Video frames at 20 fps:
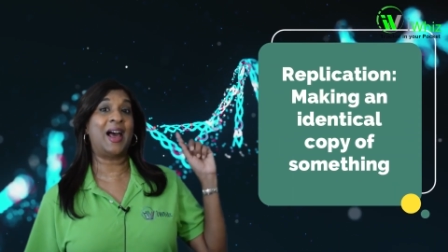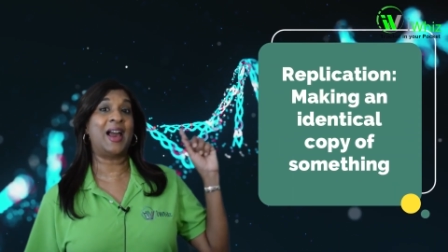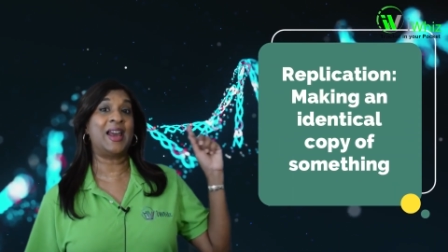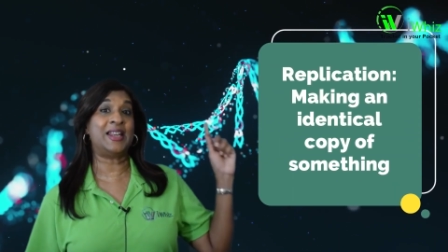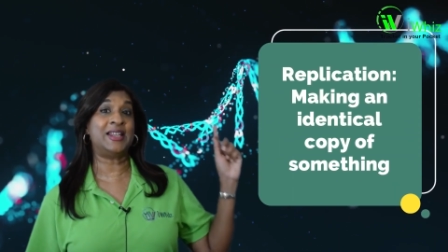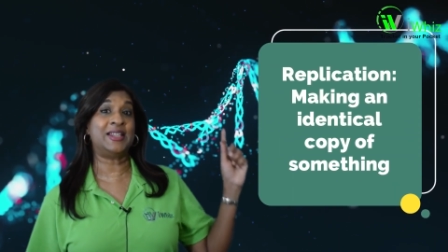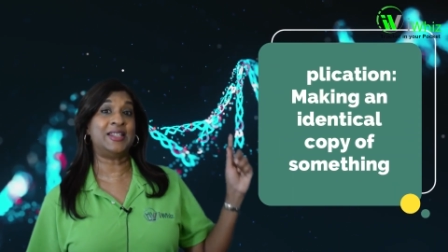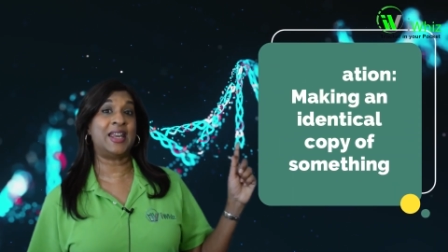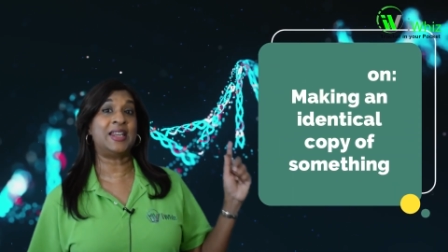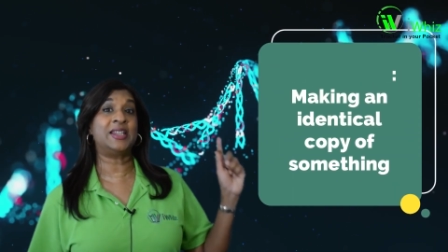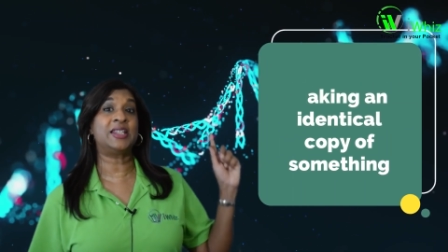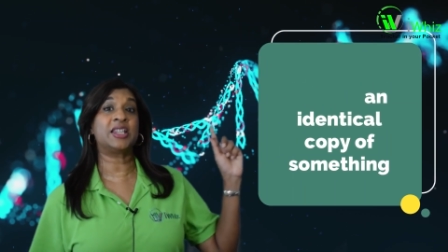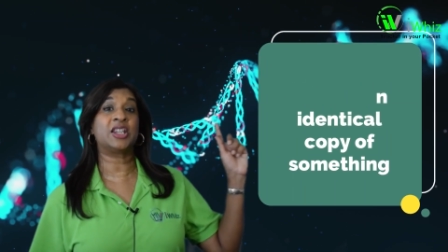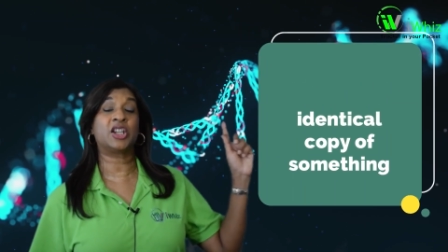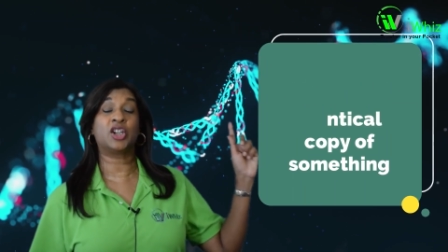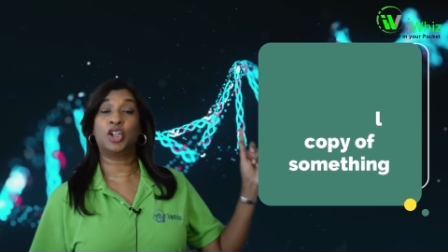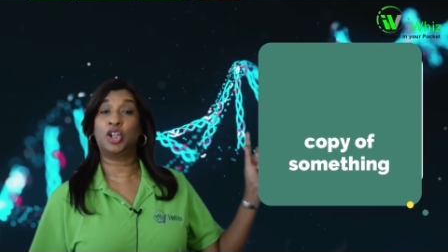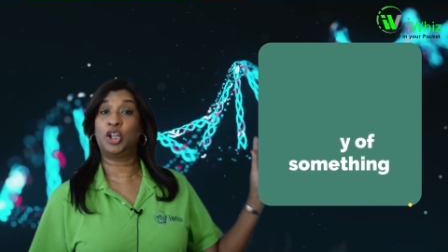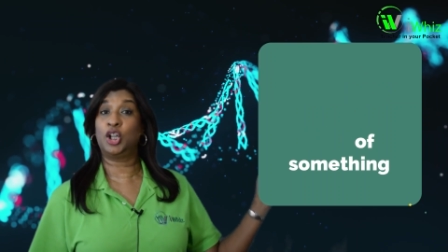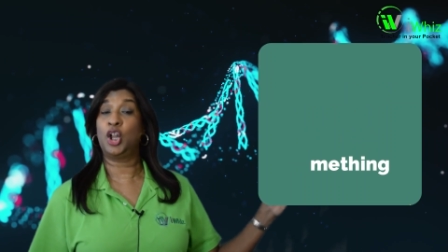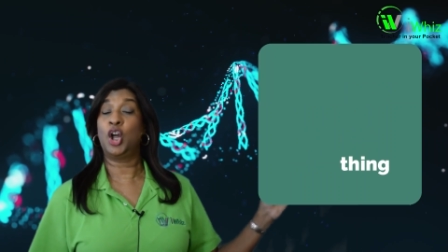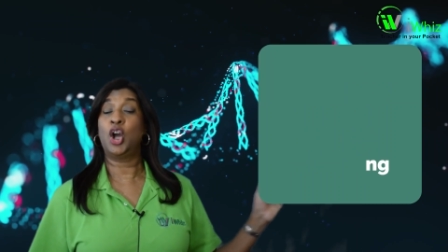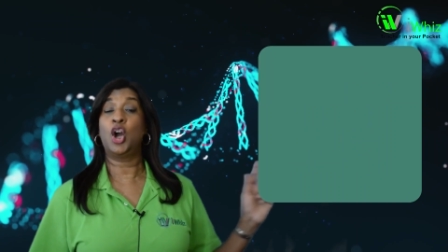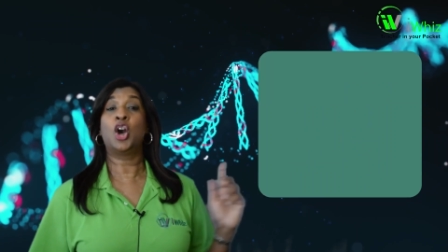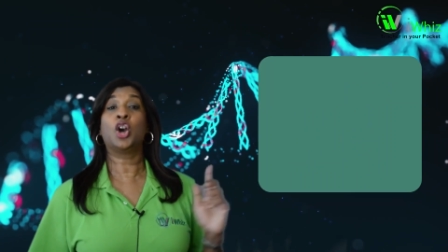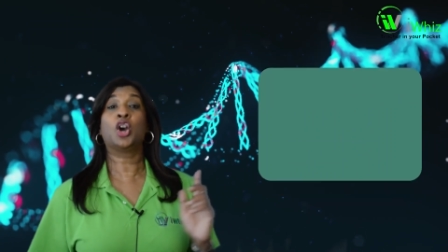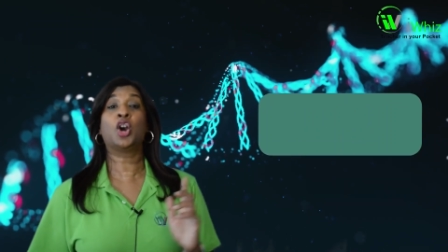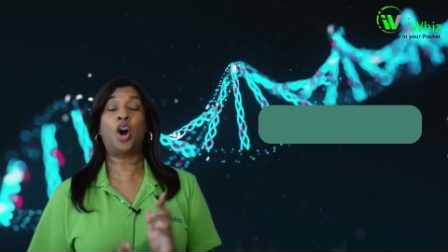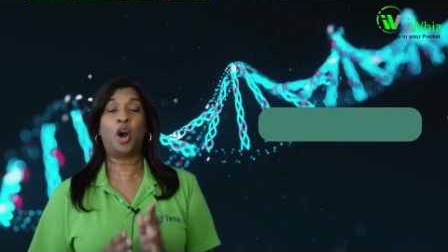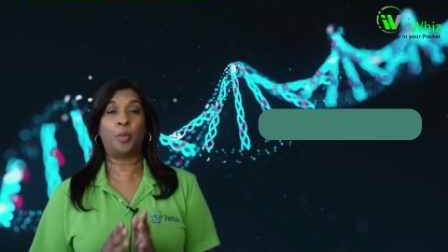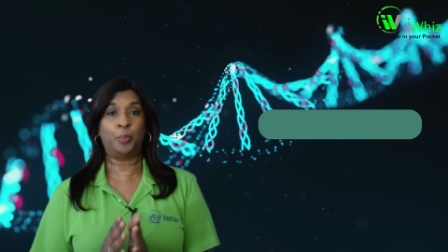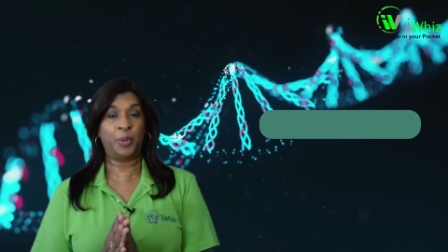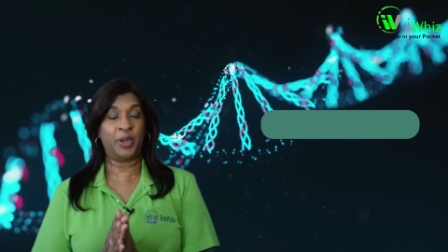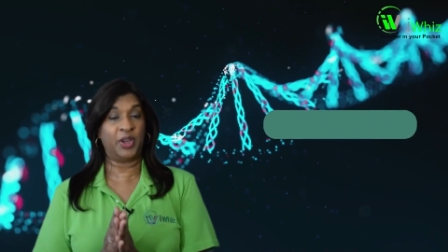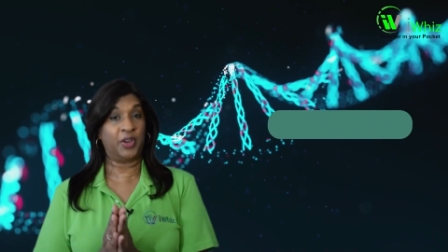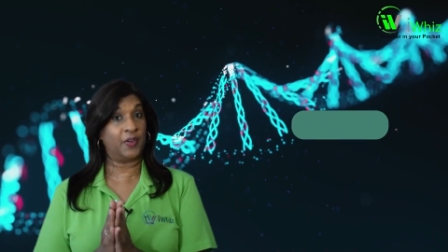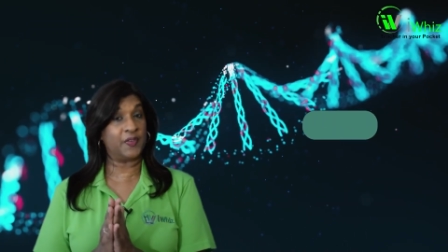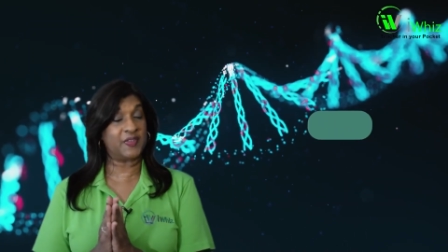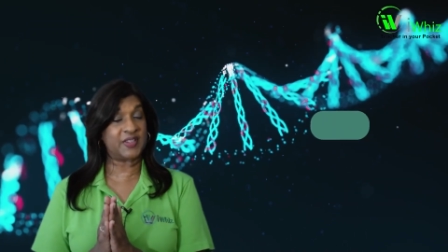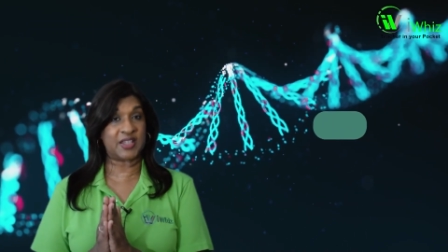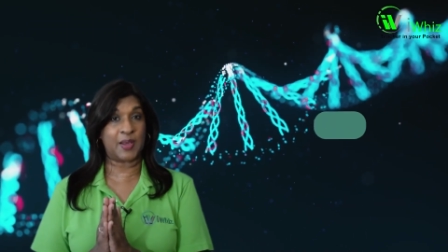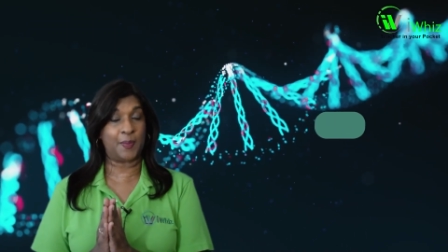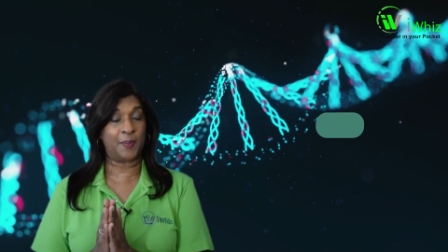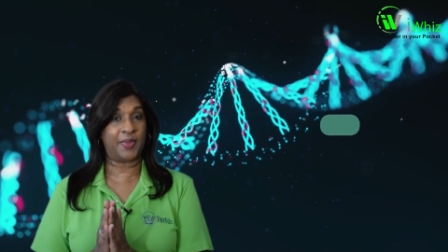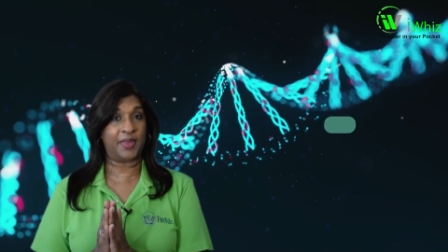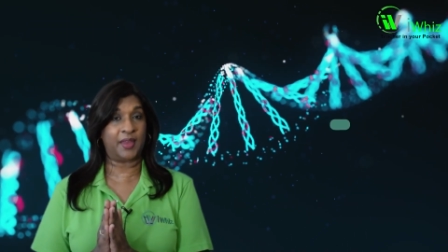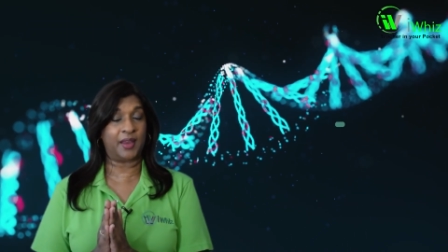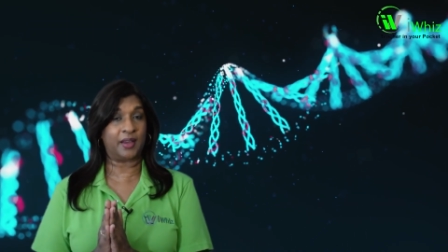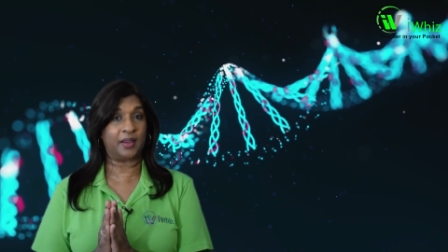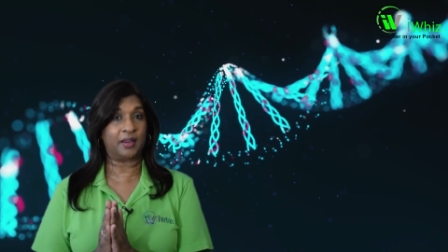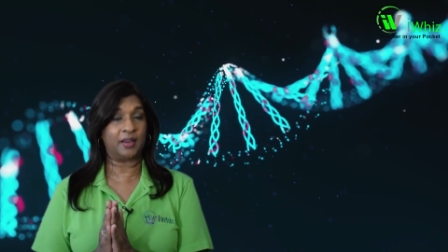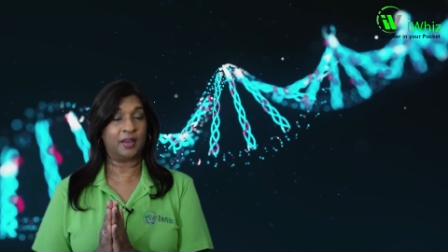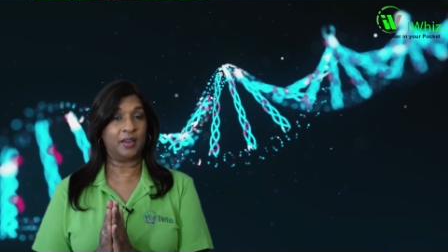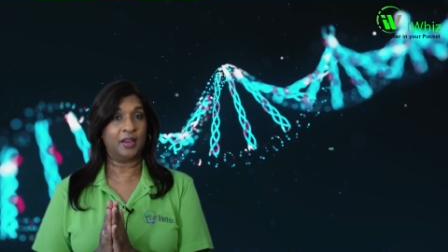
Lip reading: identical copy of something.